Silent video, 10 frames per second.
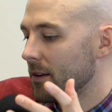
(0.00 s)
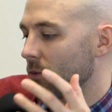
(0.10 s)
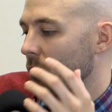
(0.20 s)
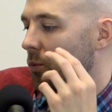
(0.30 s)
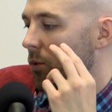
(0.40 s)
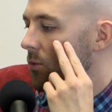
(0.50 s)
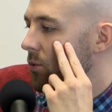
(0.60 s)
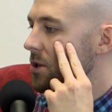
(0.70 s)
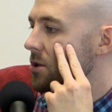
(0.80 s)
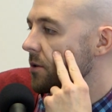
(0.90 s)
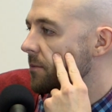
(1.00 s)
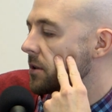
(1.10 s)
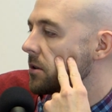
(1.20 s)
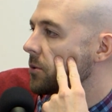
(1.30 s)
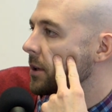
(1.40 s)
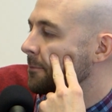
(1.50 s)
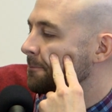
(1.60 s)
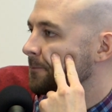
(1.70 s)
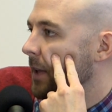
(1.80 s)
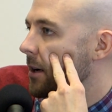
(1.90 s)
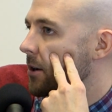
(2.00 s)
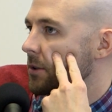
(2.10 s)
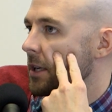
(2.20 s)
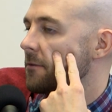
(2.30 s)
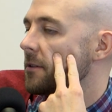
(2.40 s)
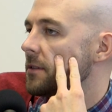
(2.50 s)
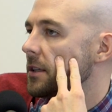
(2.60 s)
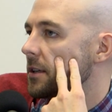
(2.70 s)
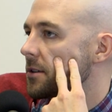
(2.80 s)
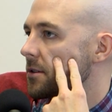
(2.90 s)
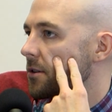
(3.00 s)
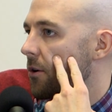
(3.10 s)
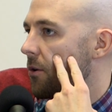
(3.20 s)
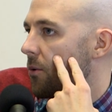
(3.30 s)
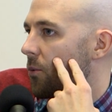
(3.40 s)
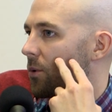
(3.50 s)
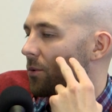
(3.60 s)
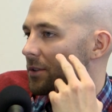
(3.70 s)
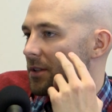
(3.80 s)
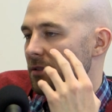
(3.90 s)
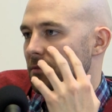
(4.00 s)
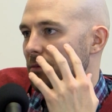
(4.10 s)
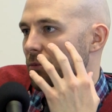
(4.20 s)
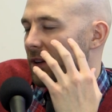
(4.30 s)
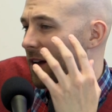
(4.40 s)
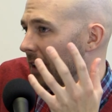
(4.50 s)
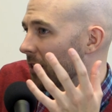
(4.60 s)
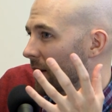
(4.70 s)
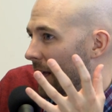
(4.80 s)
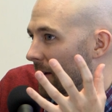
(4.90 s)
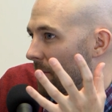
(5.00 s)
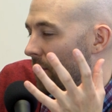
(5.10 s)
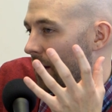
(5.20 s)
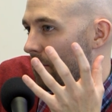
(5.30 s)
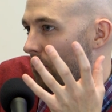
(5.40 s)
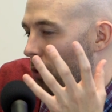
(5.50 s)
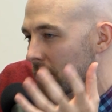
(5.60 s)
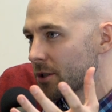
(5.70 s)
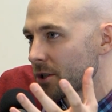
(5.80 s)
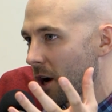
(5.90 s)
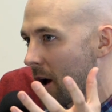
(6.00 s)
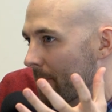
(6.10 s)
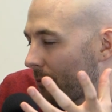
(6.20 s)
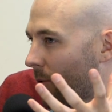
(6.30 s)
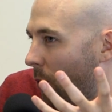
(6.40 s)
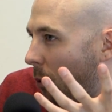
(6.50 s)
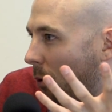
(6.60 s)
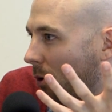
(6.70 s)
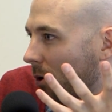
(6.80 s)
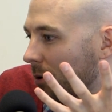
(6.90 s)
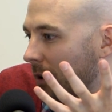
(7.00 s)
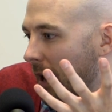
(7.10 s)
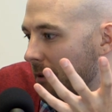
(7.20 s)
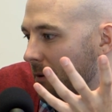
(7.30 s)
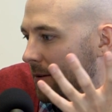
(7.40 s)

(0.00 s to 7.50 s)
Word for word: what would you have been doing, I don't know, ten, fifteen years ago, just relying on like a brick and mortar shop or, you